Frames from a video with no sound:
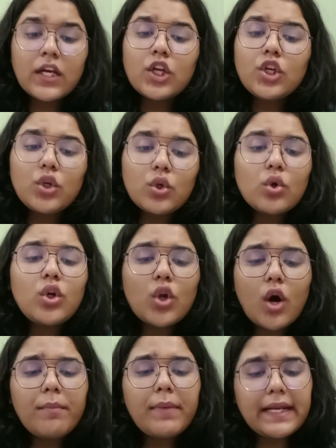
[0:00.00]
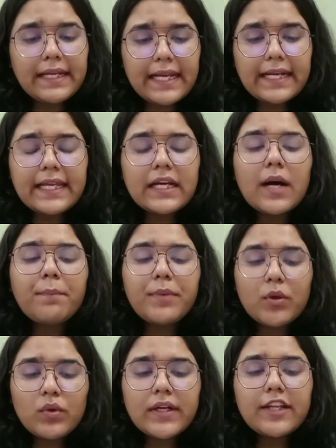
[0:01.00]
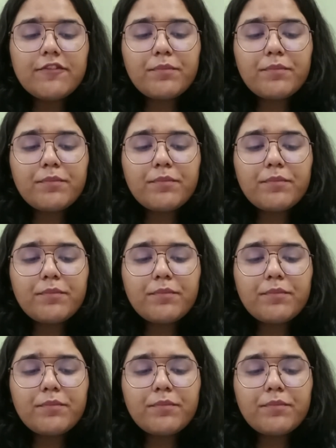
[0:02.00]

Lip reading: no law mandating a punitive